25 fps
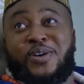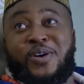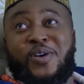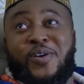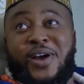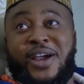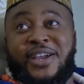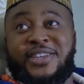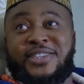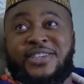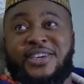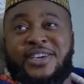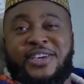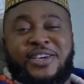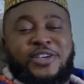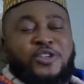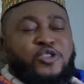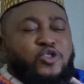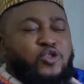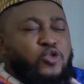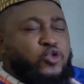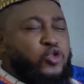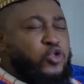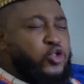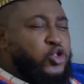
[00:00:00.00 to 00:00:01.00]
Alright?
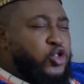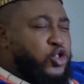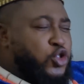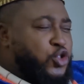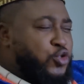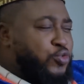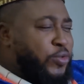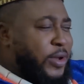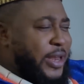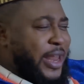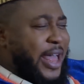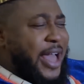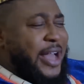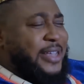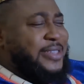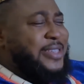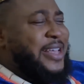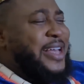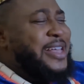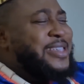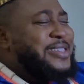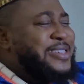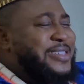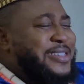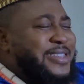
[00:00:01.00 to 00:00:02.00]
So you just
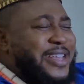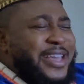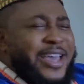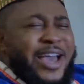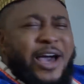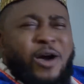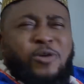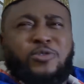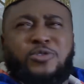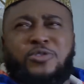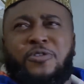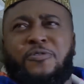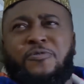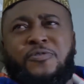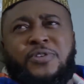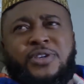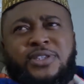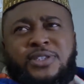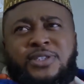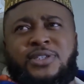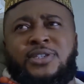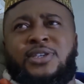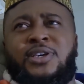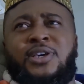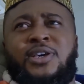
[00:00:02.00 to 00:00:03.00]
relax and stay out of
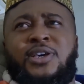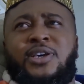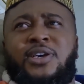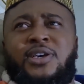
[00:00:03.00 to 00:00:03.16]
it.